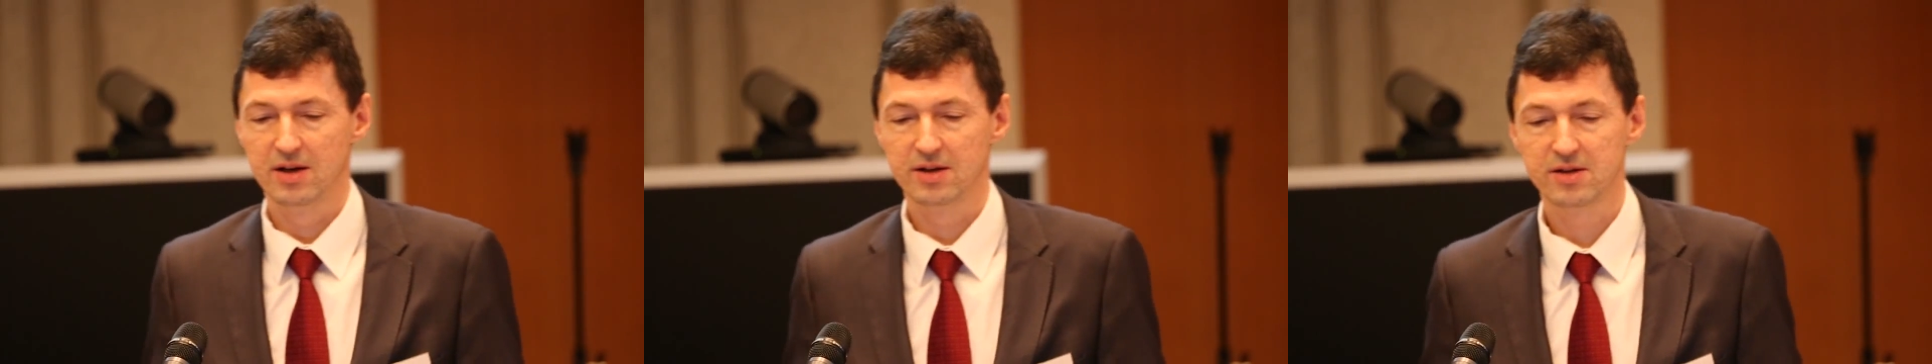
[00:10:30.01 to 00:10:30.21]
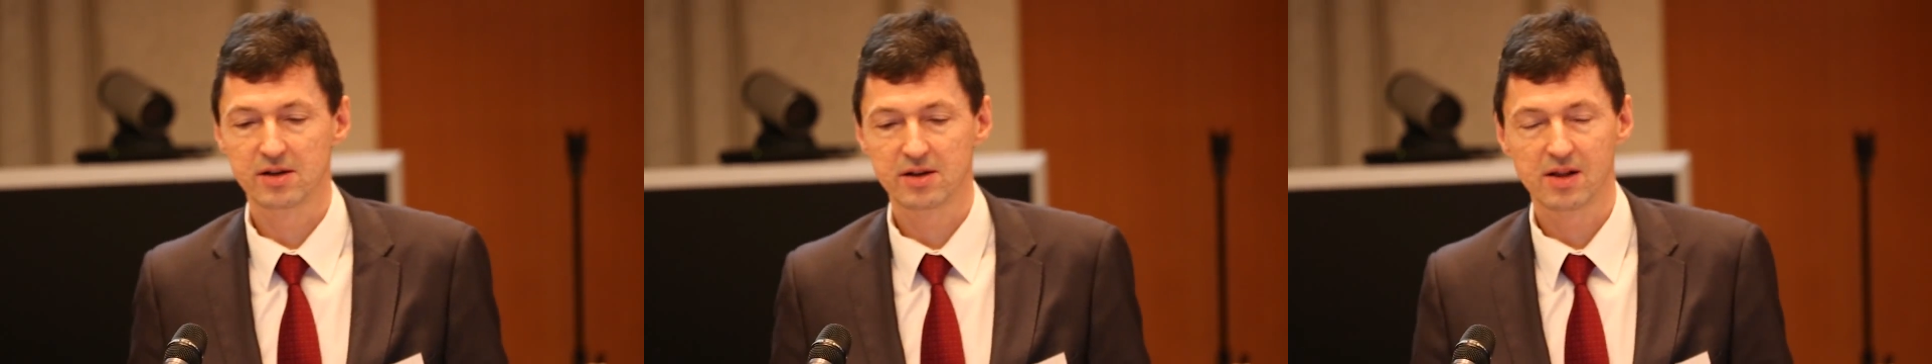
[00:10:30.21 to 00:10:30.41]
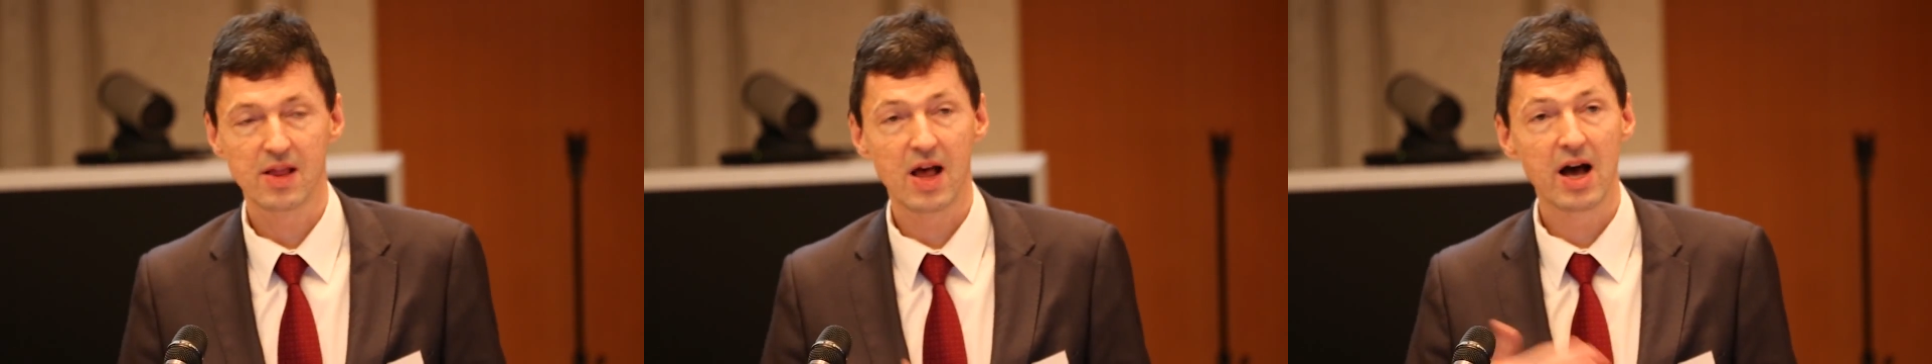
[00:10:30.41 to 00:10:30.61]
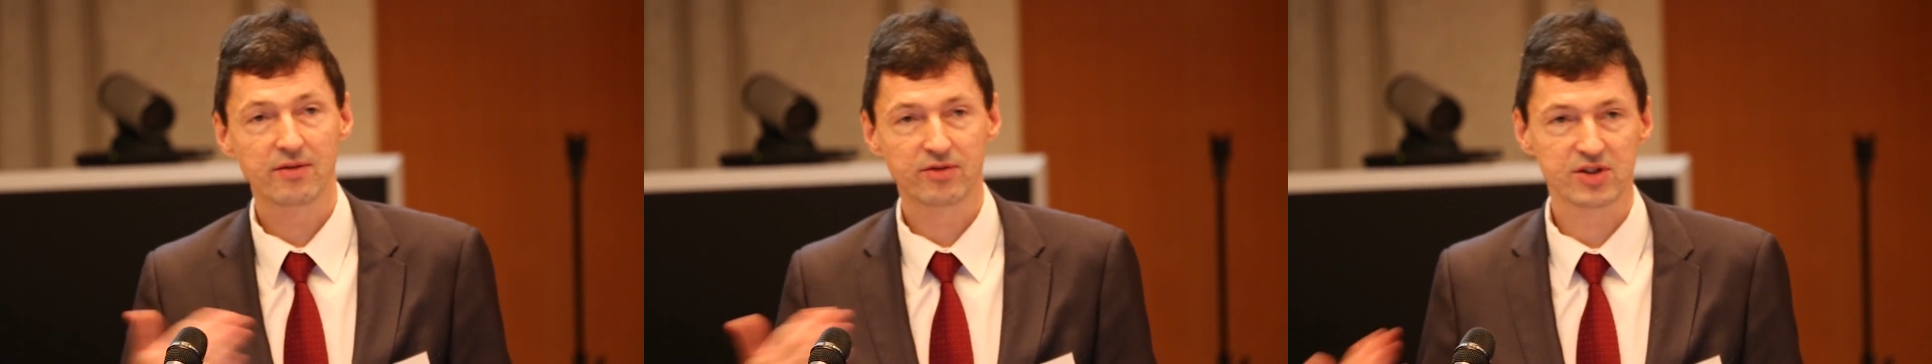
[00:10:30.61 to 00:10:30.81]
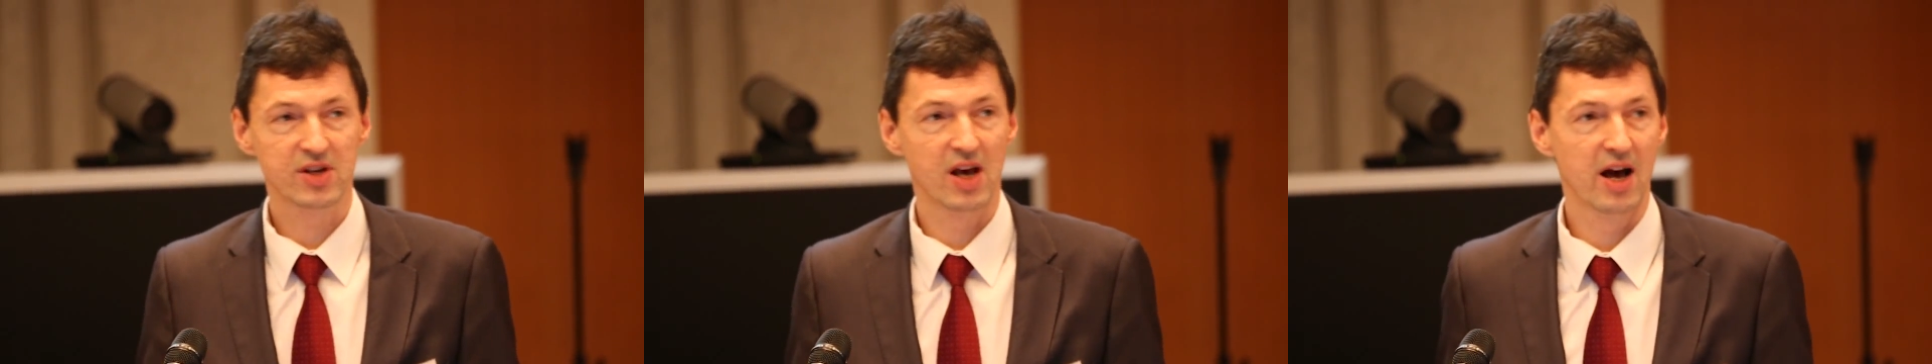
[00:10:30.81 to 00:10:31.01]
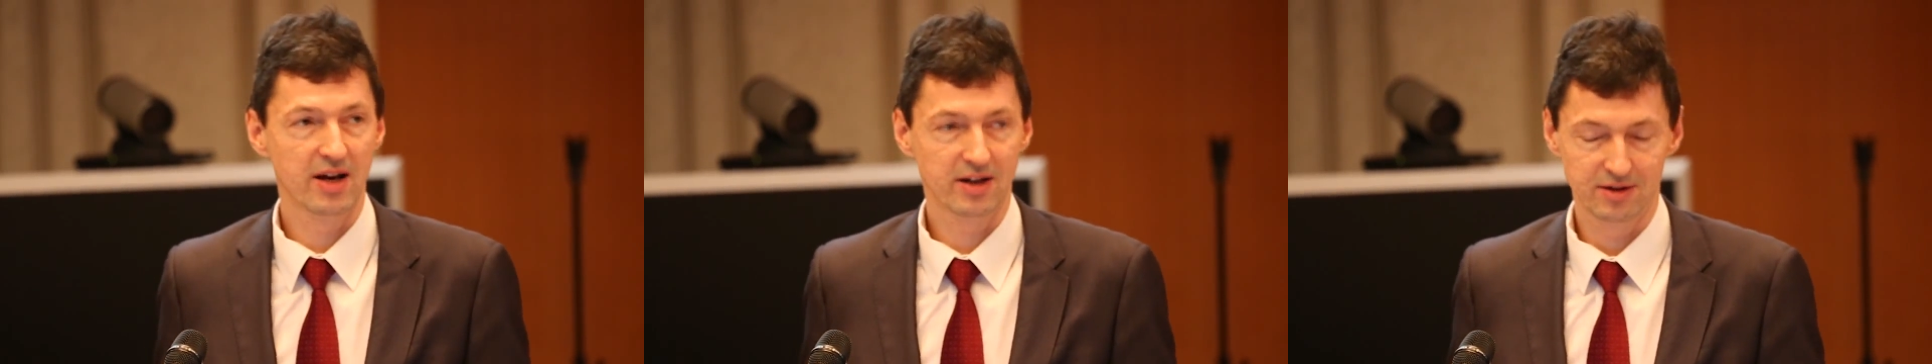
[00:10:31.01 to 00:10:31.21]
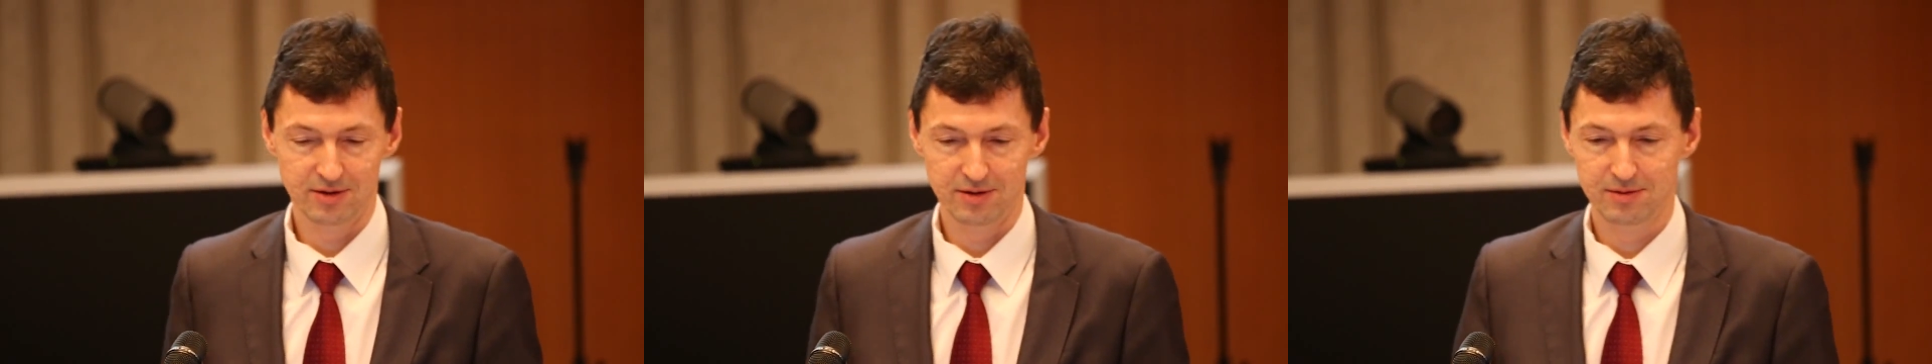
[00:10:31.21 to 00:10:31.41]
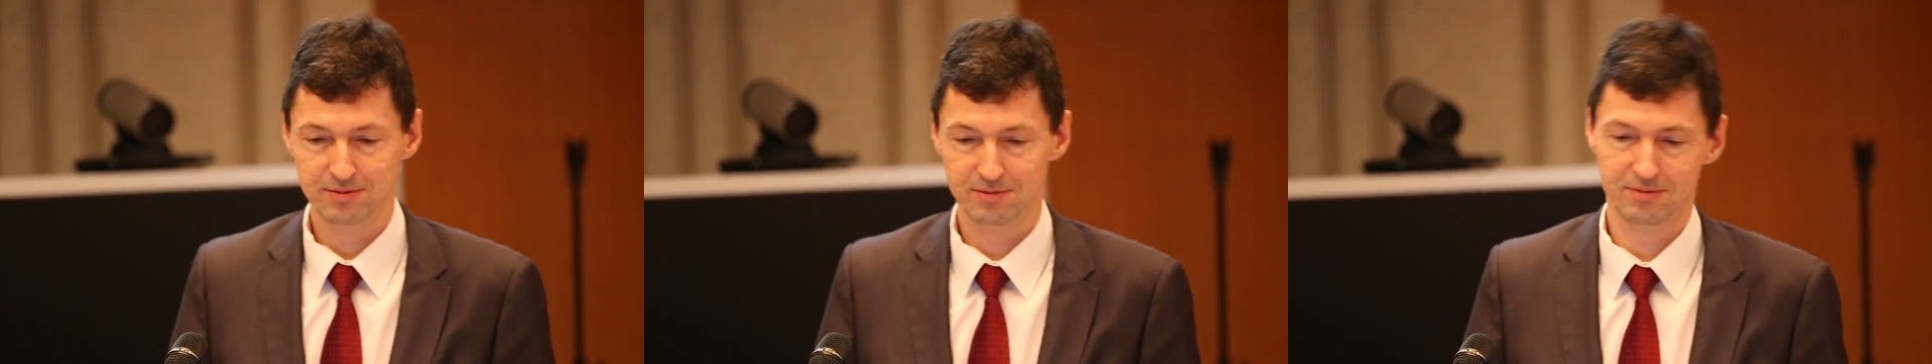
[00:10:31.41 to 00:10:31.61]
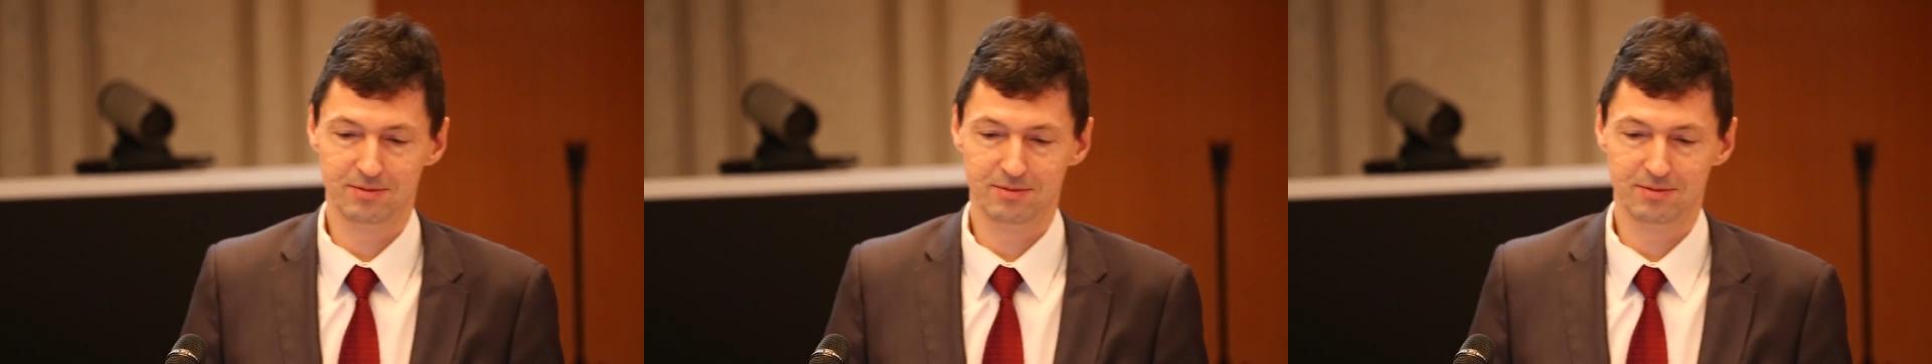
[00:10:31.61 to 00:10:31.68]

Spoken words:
a certain life cycle.